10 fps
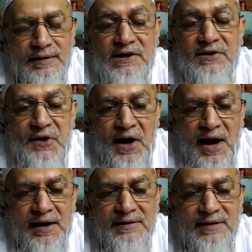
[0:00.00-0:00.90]
They
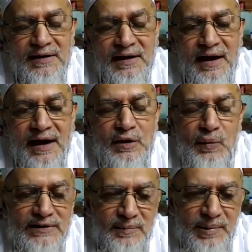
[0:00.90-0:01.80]
die and
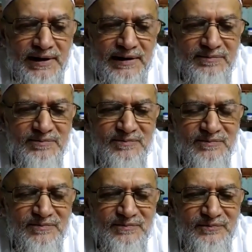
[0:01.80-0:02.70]
even they buried.
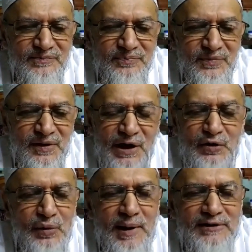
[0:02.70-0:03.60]

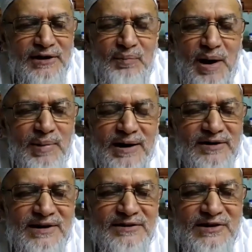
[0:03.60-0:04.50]
Can you imagine, my
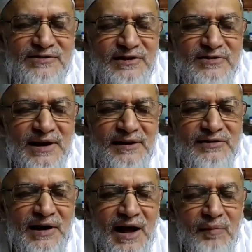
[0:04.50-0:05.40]
brothers and sisters in
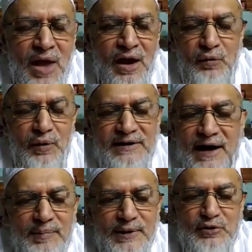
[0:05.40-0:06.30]
Islam, what
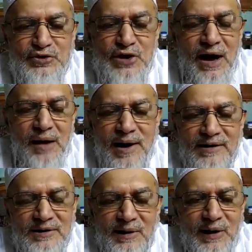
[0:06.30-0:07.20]
happened to Sahaba
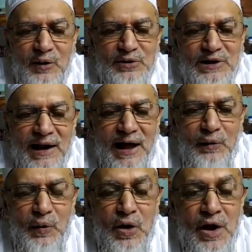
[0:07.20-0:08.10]
radiallahu ta'ala
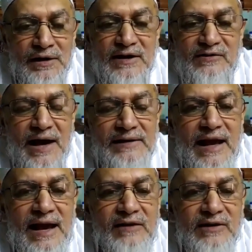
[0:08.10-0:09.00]
anhu? This
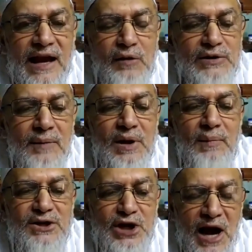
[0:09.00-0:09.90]
hadith gave them the
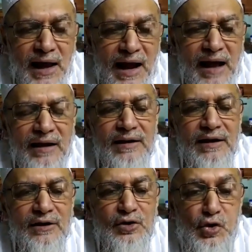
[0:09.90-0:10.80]
bashara,
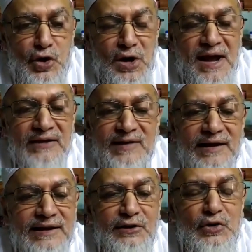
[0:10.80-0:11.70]
coolness,
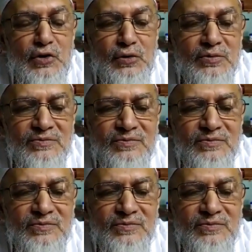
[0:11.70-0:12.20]
and they knew.